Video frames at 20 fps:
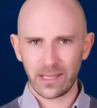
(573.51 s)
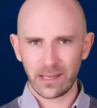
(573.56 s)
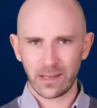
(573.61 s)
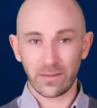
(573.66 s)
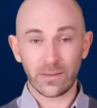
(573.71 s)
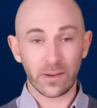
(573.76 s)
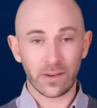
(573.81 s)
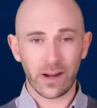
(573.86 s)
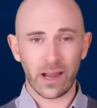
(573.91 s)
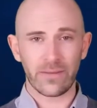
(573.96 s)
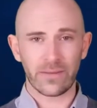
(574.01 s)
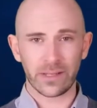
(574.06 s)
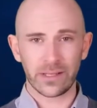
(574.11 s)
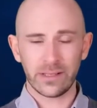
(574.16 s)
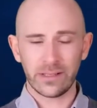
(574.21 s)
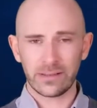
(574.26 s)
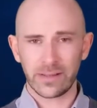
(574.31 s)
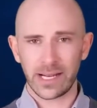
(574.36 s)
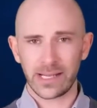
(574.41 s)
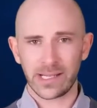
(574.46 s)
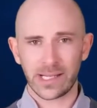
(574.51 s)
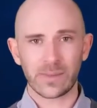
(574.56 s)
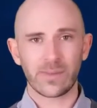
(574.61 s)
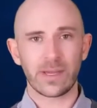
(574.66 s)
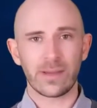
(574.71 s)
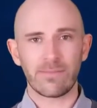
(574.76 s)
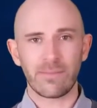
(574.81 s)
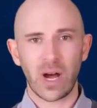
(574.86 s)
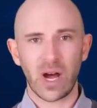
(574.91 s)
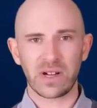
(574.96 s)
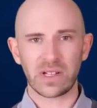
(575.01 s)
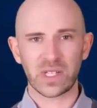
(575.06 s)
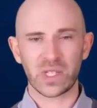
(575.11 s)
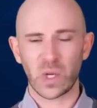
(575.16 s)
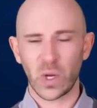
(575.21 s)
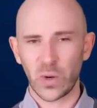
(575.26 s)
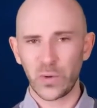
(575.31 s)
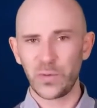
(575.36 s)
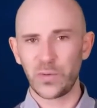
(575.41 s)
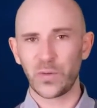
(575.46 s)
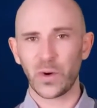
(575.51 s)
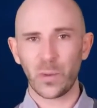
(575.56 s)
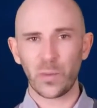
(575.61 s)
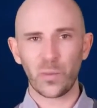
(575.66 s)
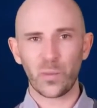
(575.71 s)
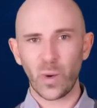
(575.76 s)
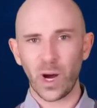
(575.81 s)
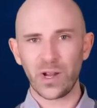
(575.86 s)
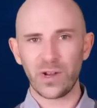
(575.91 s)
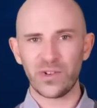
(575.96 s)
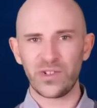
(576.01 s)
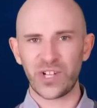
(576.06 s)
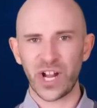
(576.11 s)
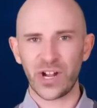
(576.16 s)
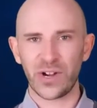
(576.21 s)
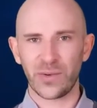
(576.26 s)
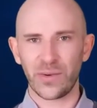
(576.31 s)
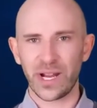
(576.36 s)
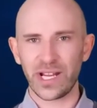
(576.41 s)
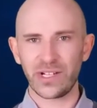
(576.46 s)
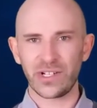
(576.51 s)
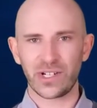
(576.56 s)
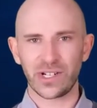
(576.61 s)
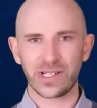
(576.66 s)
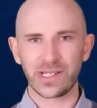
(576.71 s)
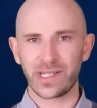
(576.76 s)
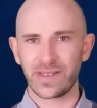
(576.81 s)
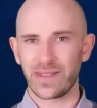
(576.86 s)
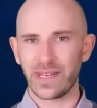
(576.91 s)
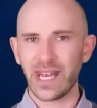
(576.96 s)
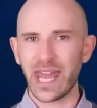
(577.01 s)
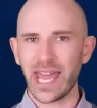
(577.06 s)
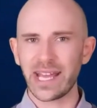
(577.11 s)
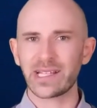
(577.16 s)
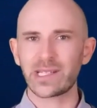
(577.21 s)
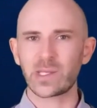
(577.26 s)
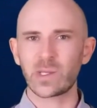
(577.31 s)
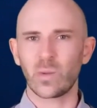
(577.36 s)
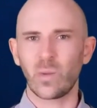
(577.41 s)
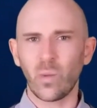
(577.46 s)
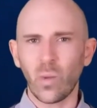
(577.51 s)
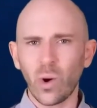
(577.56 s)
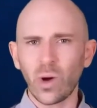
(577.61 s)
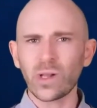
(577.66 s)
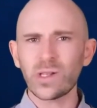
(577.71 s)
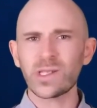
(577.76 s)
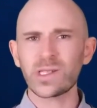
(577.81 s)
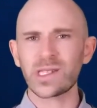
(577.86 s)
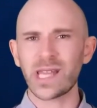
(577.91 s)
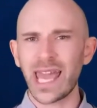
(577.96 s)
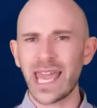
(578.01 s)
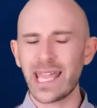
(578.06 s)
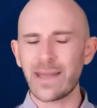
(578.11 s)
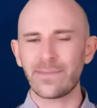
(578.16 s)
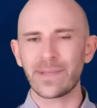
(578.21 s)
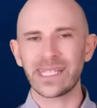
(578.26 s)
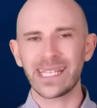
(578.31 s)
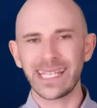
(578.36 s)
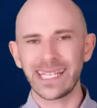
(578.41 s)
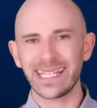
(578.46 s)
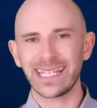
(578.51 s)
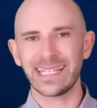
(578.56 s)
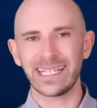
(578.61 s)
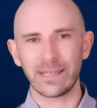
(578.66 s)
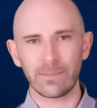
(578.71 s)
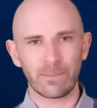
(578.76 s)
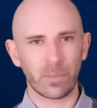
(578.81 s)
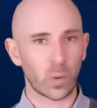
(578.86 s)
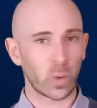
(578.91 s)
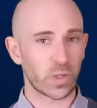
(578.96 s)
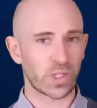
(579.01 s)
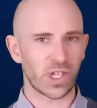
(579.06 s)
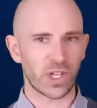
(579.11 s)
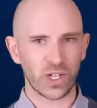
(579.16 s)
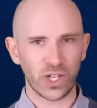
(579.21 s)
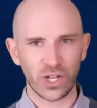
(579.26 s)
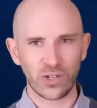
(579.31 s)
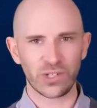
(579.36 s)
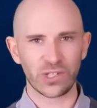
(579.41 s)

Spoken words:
being forever and to be passed on from one generation to the next was a particularly important